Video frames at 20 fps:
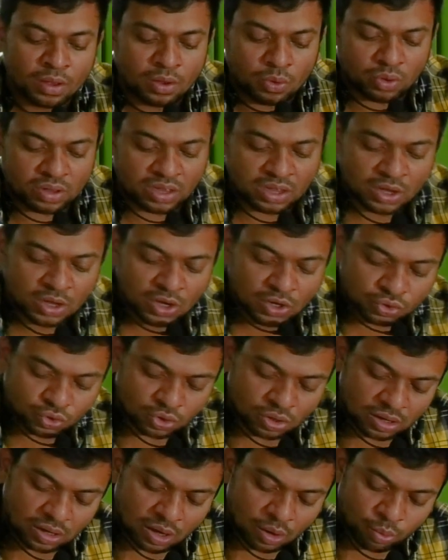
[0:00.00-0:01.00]
Okay, so
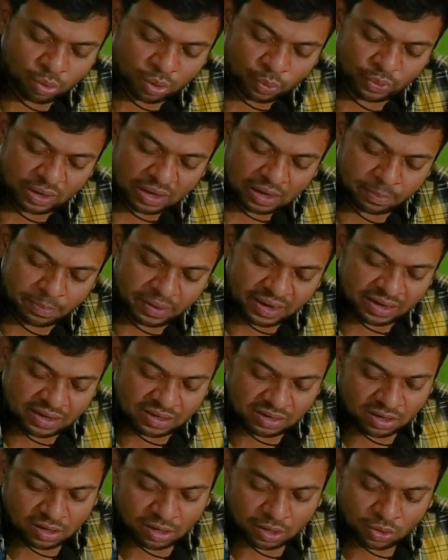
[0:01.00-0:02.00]
now we will be
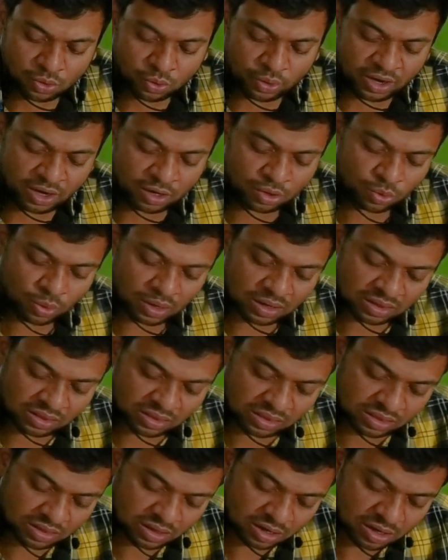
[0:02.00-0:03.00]
going to our
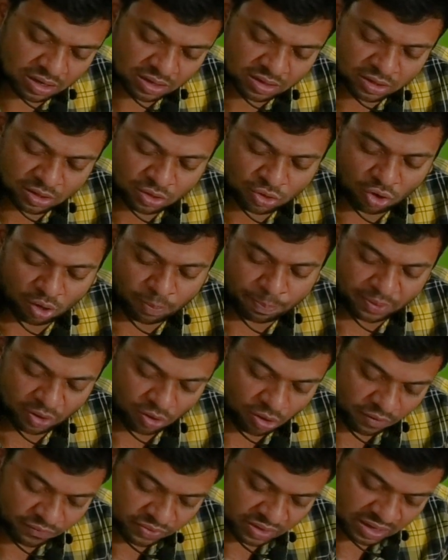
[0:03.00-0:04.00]
third topic
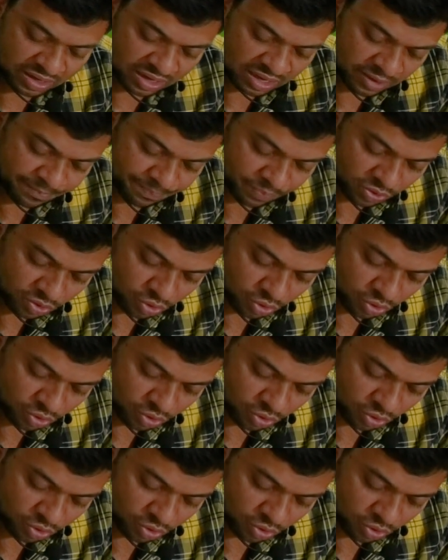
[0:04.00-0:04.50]
of the day,